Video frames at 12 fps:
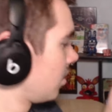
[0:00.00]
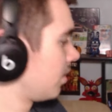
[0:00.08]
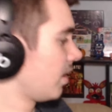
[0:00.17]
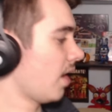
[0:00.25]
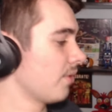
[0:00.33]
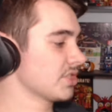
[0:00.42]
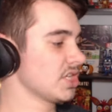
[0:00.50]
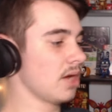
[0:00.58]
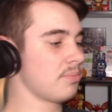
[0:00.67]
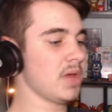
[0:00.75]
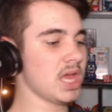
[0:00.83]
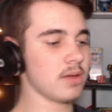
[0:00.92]
No, it's
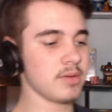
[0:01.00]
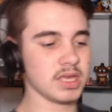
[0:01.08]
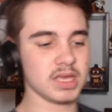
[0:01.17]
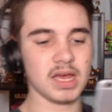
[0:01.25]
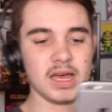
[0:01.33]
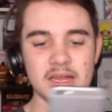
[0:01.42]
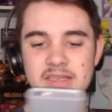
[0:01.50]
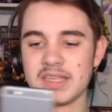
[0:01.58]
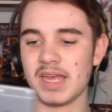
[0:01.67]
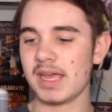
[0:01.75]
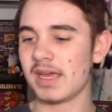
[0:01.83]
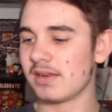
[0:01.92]
not baby. God
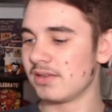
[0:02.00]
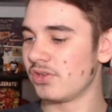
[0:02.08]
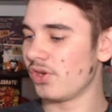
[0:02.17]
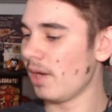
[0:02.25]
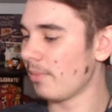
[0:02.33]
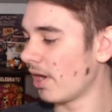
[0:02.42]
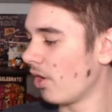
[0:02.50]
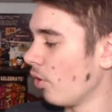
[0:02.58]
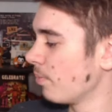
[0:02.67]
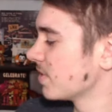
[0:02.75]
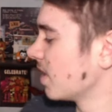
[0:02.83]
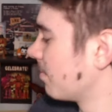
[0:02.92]
dang it. You got my
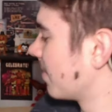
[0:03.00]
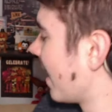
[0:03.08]
hopes up,